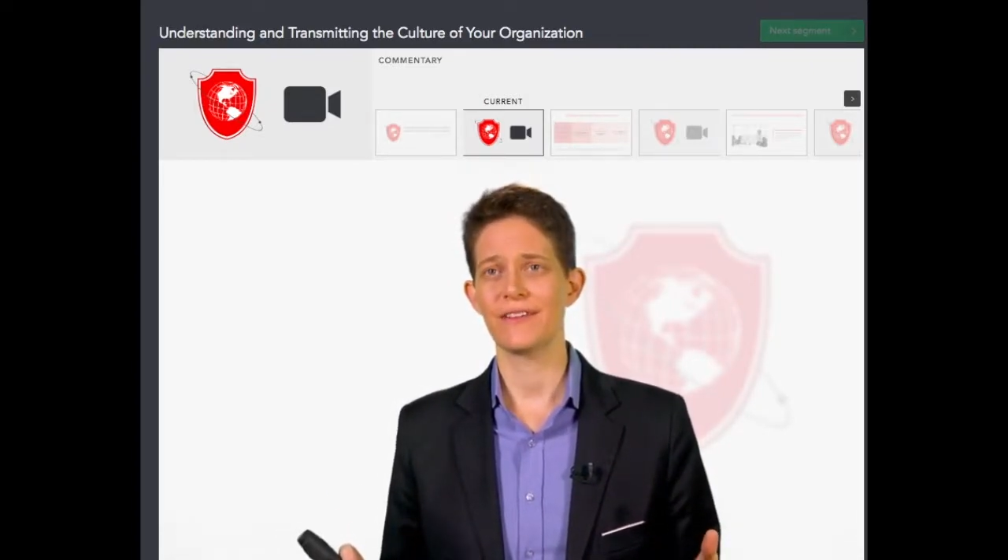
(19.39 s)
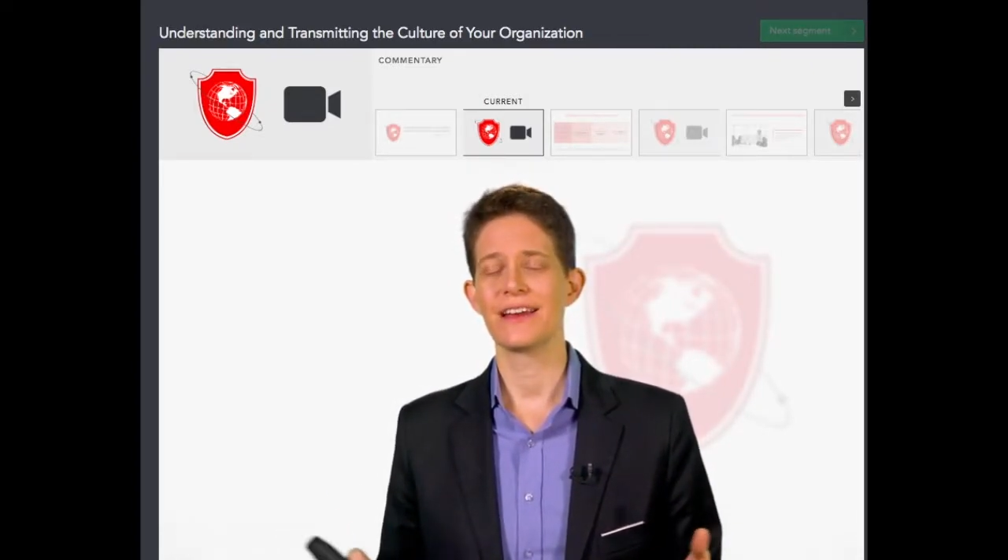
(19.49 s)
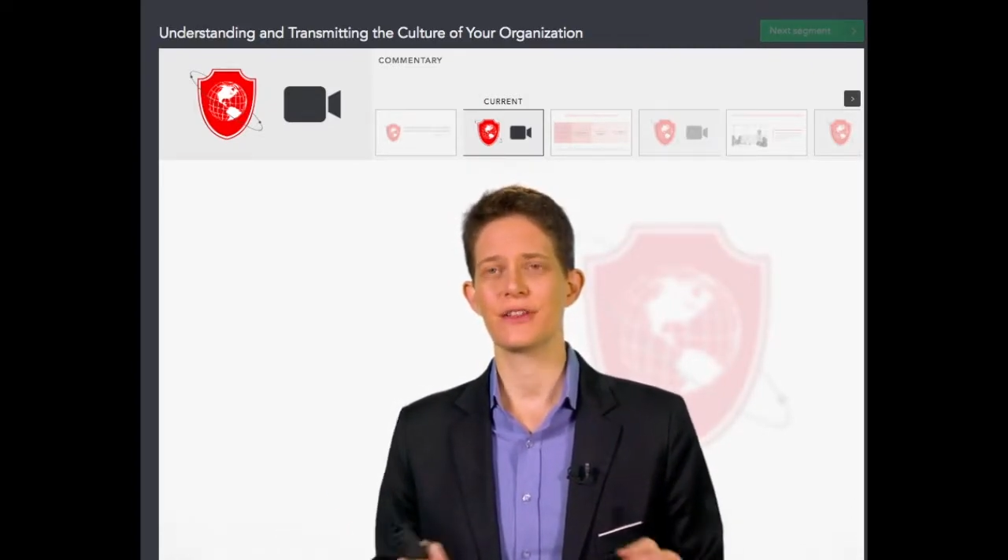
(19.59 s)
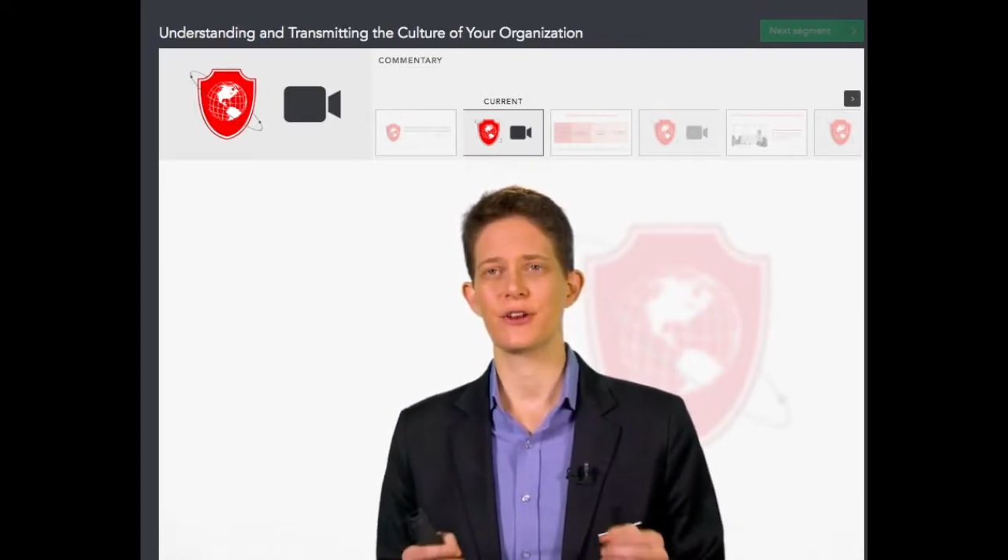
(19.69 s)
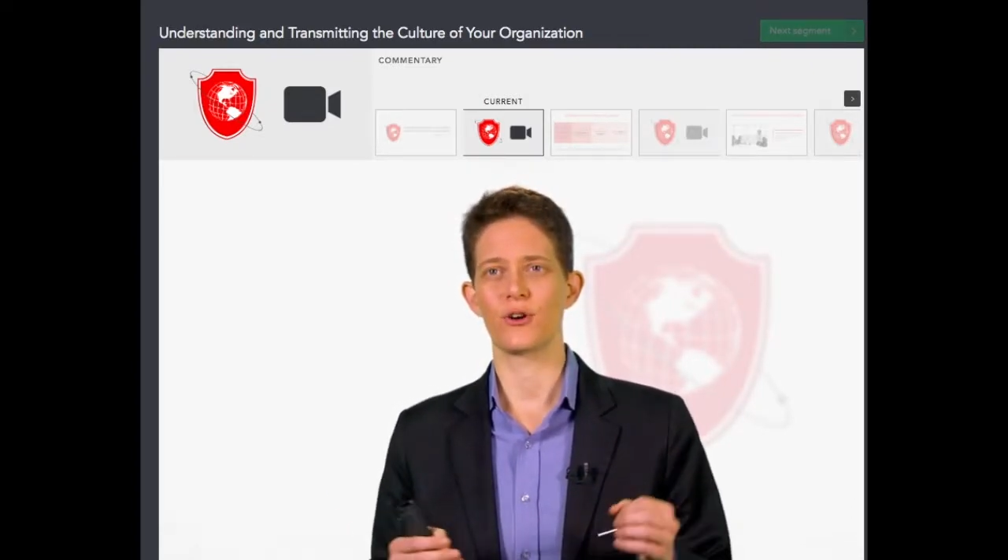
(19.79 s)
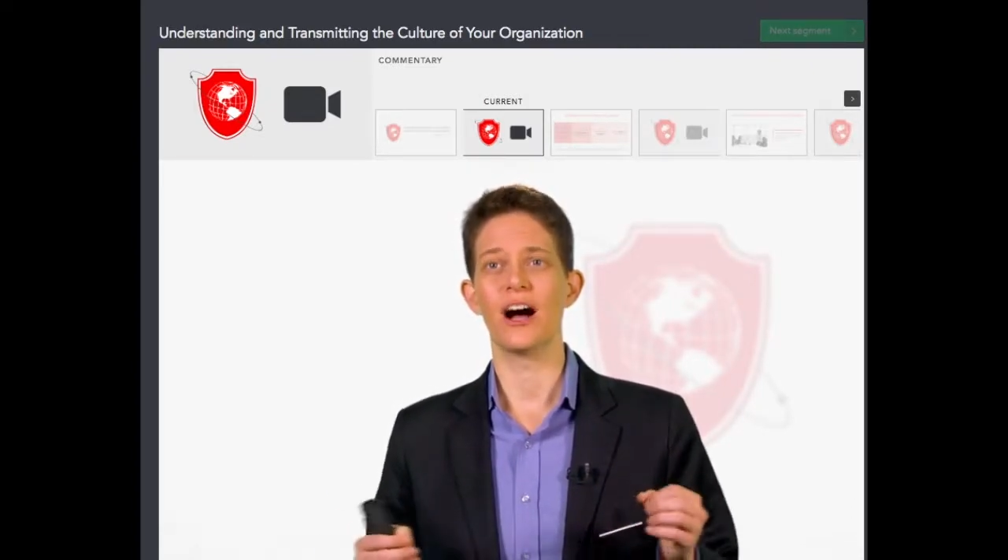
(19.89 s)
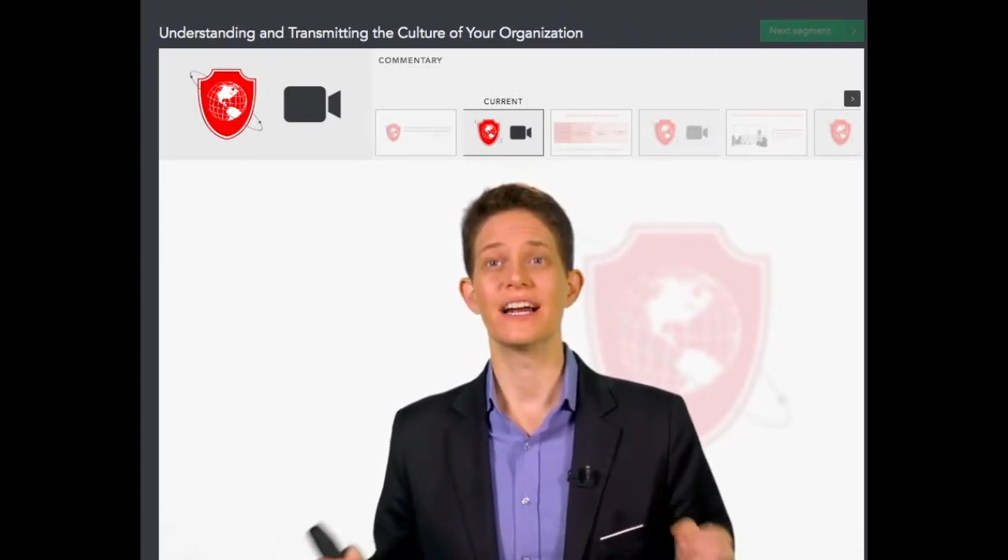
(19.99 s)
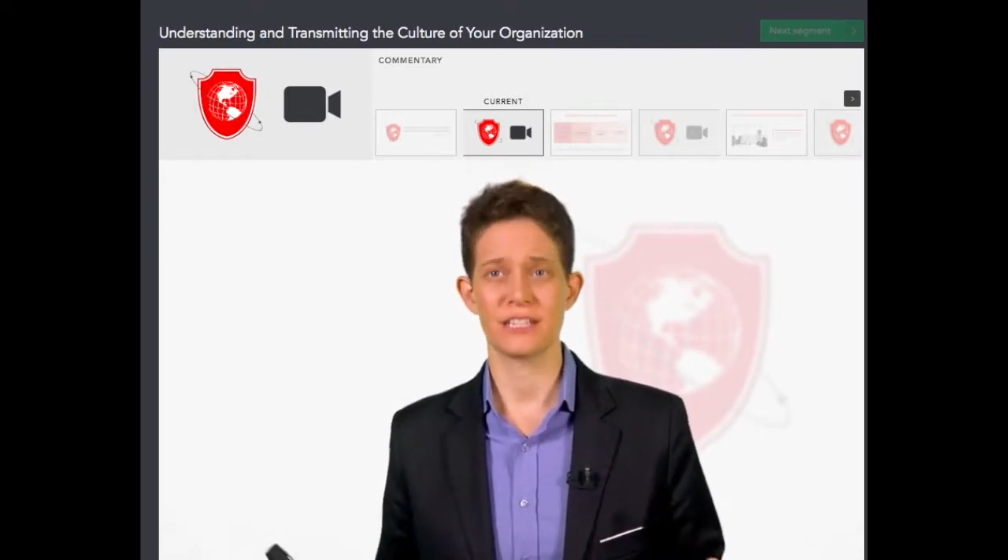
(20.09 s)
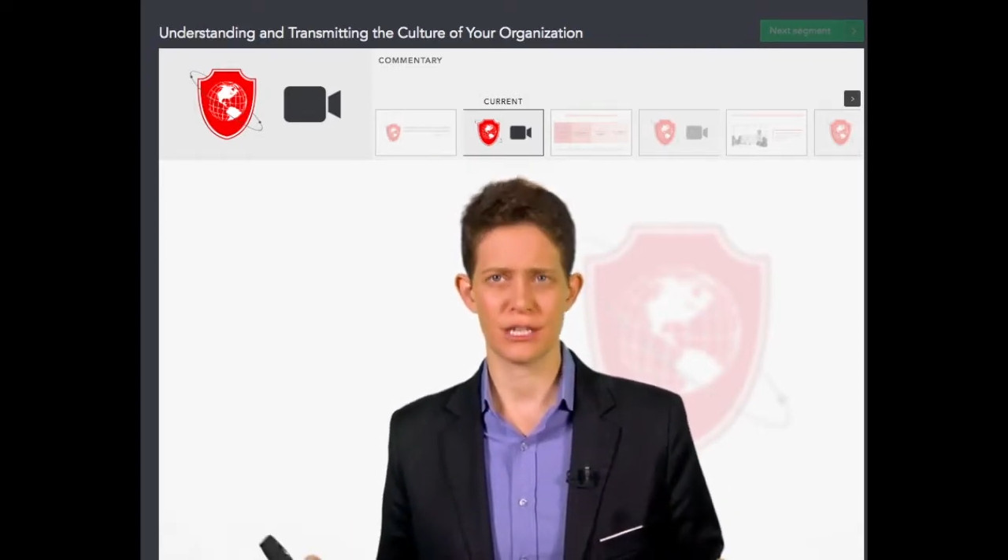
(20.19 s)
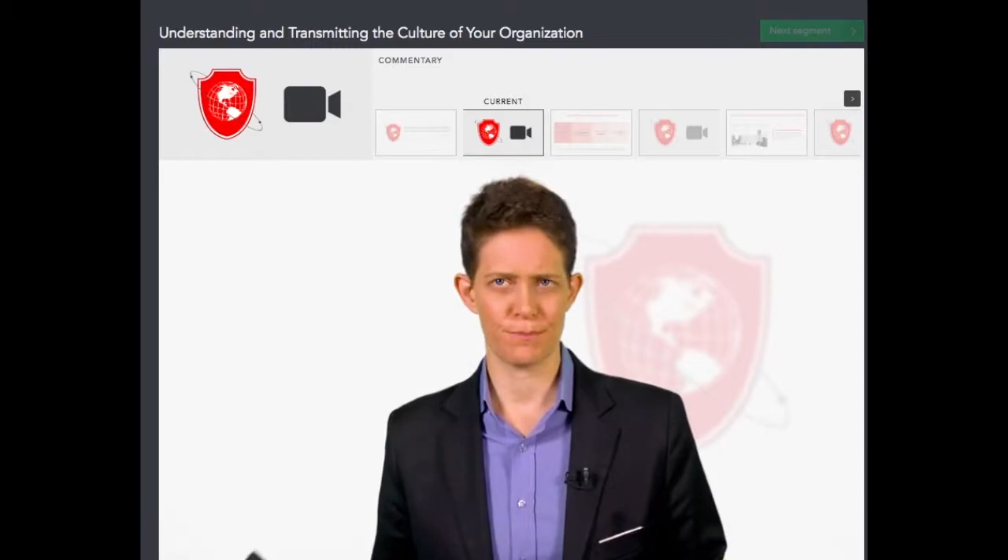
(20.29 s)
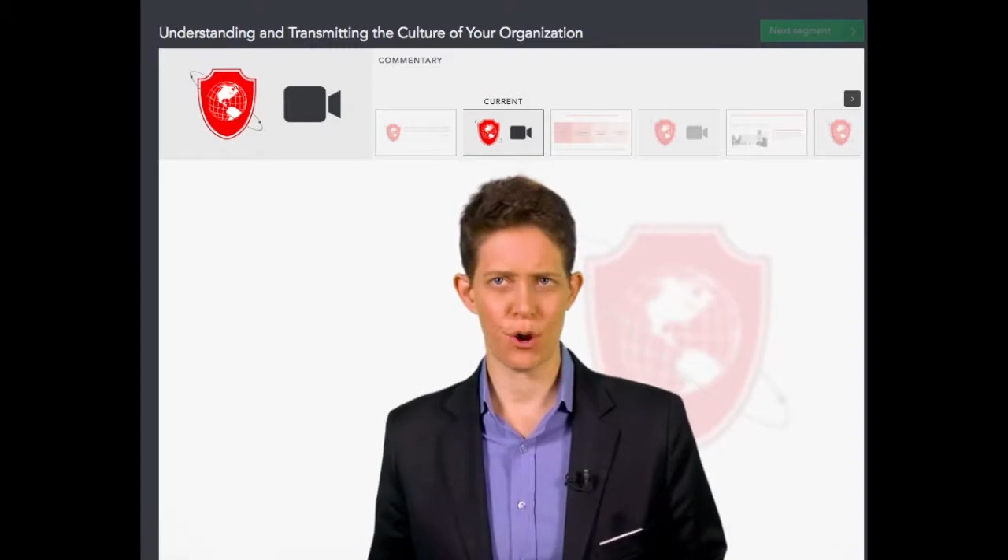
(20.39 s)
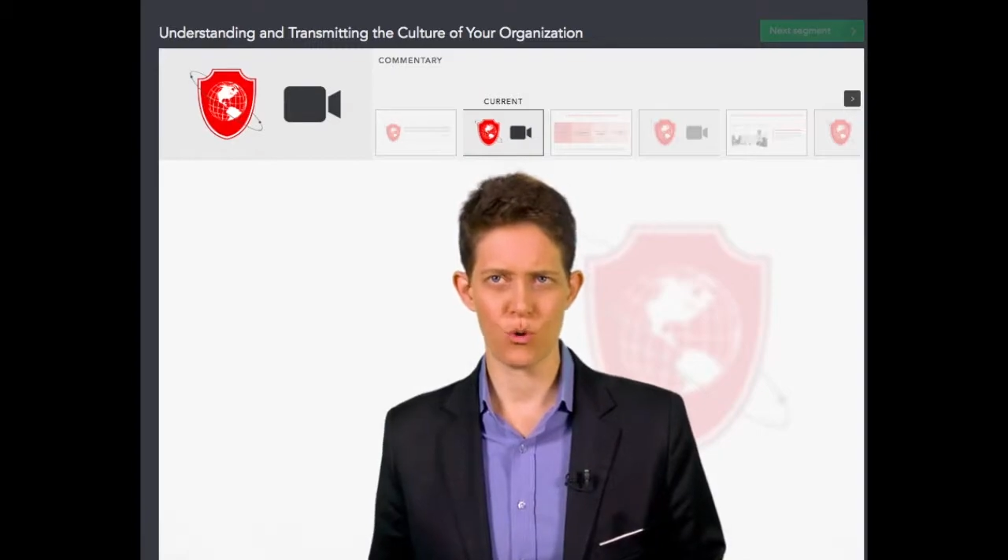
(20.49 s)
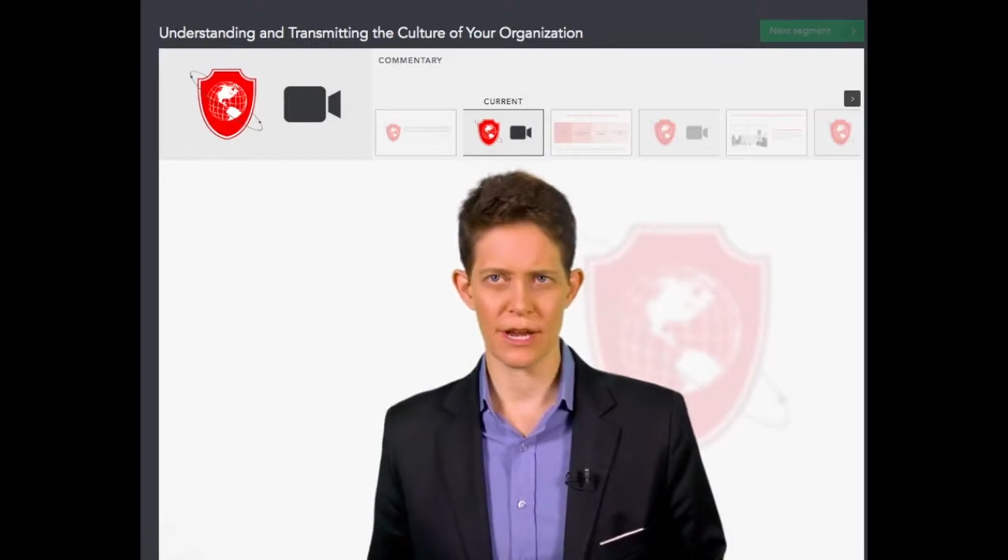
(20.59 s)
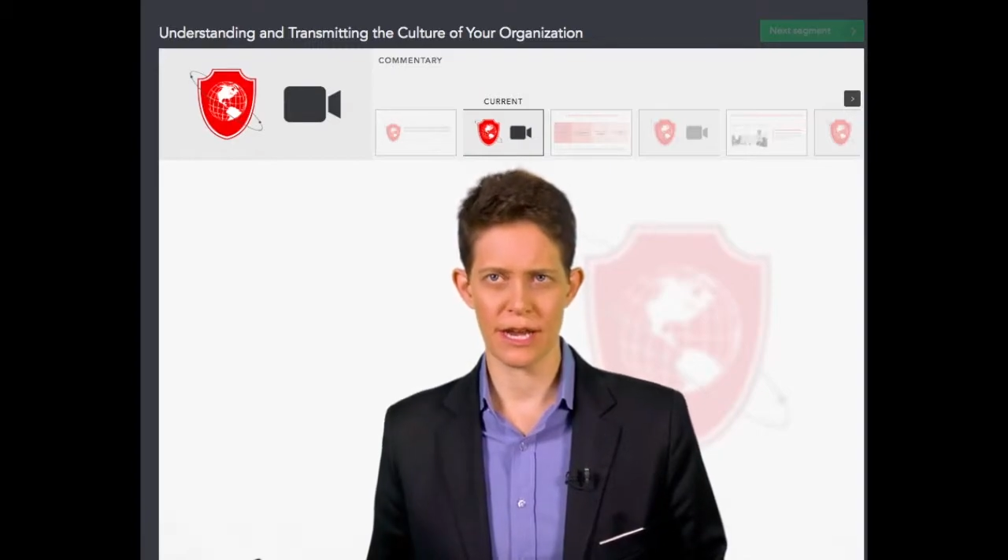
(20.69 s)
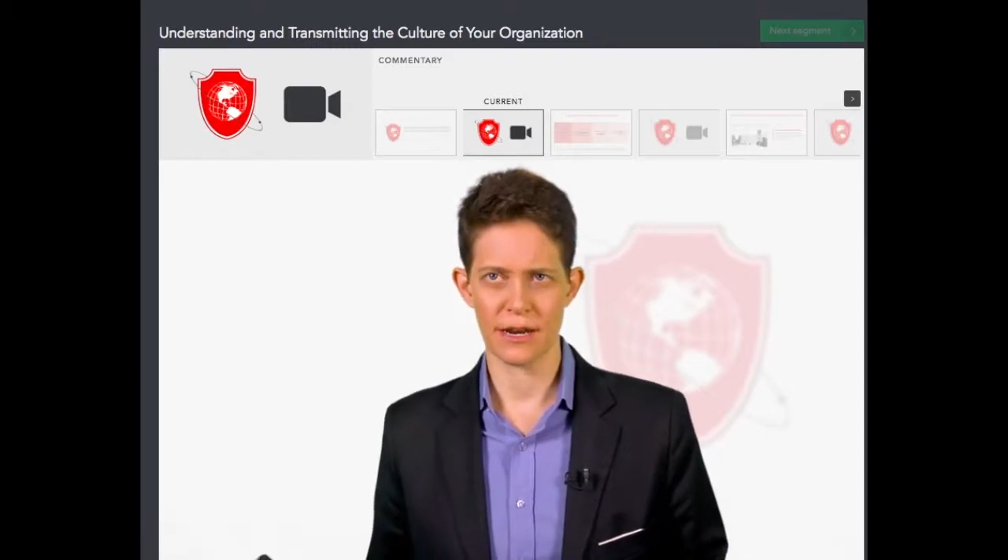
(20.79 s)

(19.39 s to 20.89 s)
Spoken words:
that are unspoken.